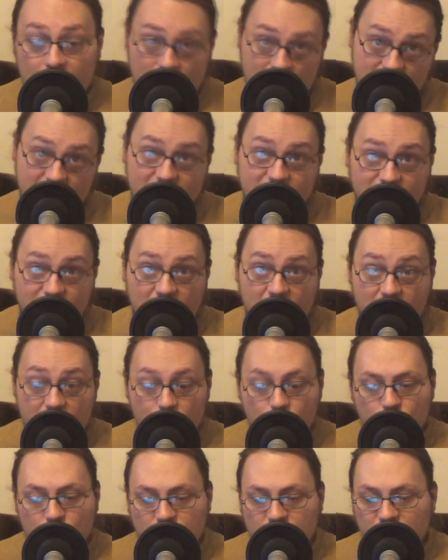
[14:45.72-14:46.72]
If I
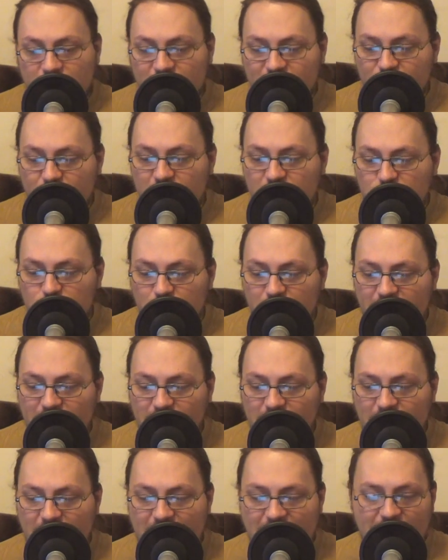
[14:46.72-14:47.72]
were a
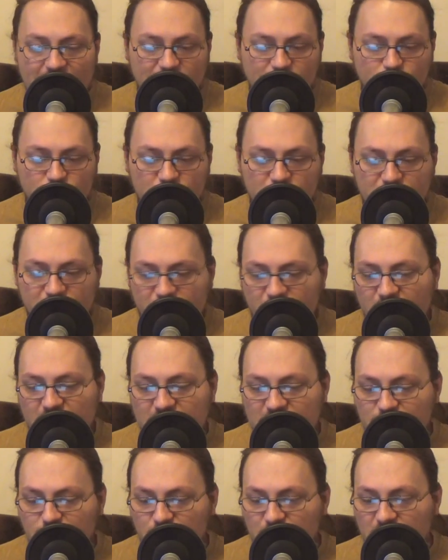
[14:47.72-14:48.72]
Frenchman and would be
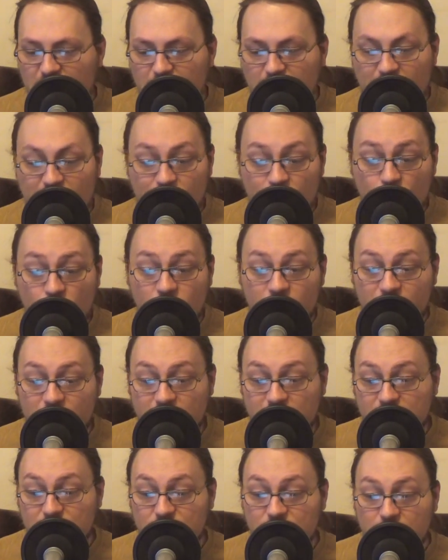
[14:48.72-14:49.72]
faced with a Macron
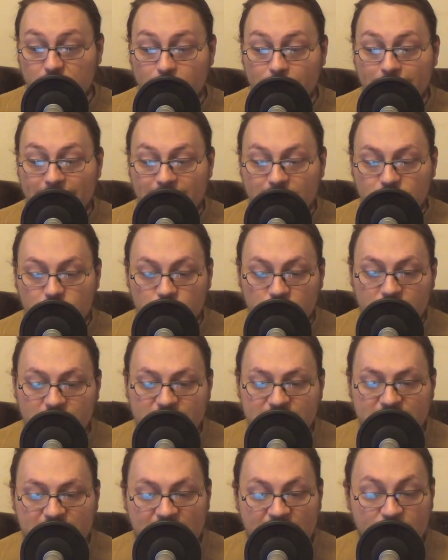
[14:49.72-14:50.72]
versus Le Pen
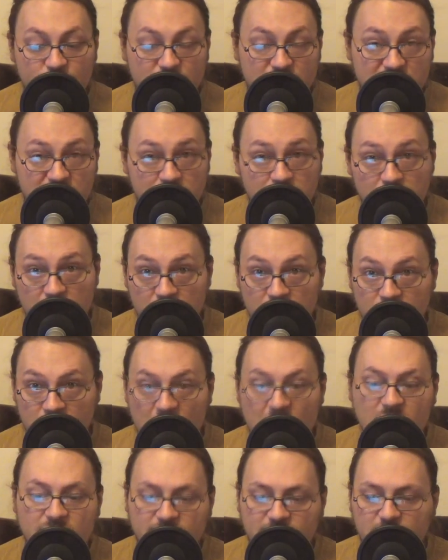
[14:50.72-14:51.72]
choice, I would simply
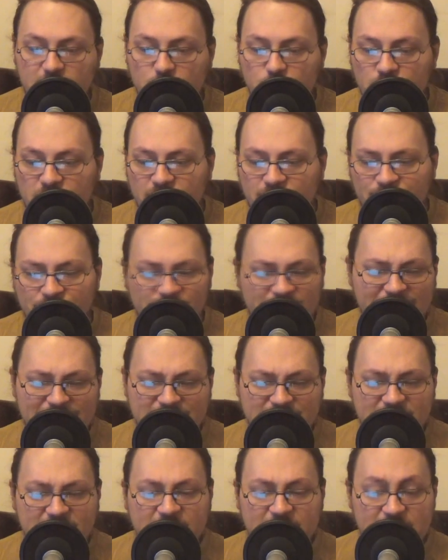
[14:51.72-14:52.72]
not vote.
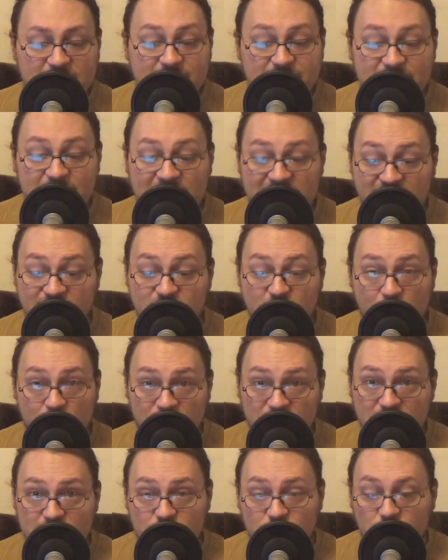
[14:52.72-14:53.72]
That's an insane
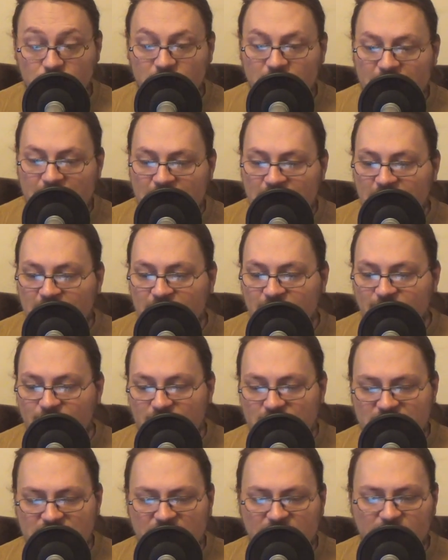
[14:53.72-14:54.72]
proposition in and of
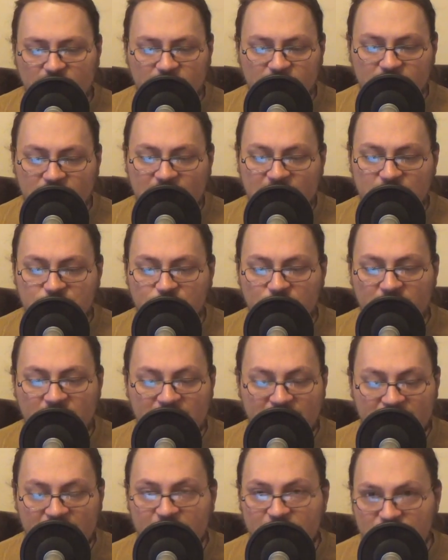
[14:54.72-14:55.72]
itself. That's why
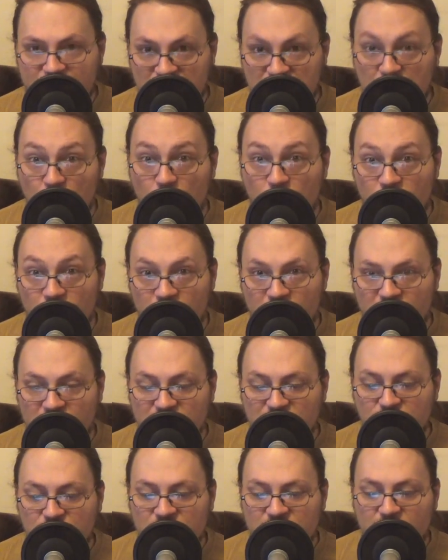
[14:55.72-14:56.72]
a Fillon
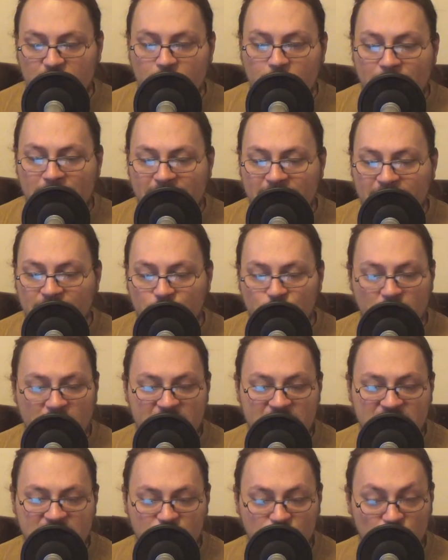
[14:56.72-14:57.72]
versus Le Pen
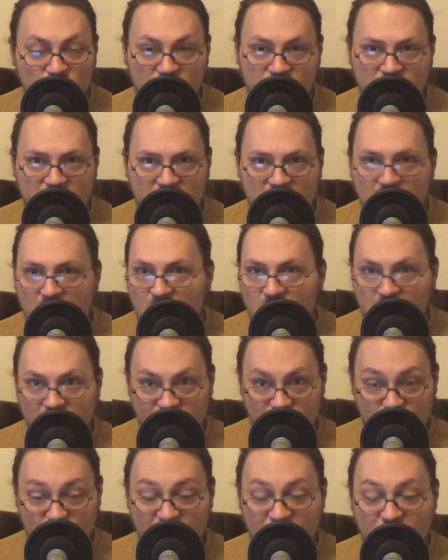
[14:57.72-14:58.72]
race would be
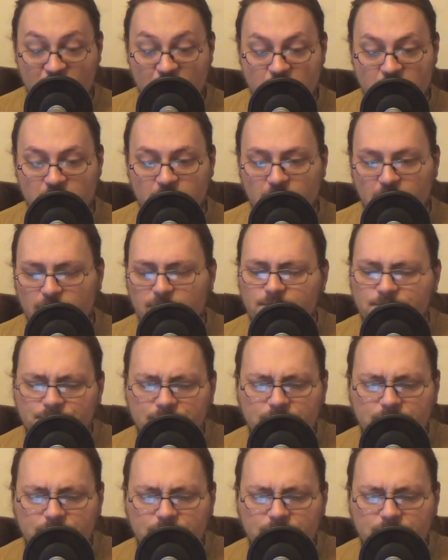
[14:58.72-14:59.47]
preferable.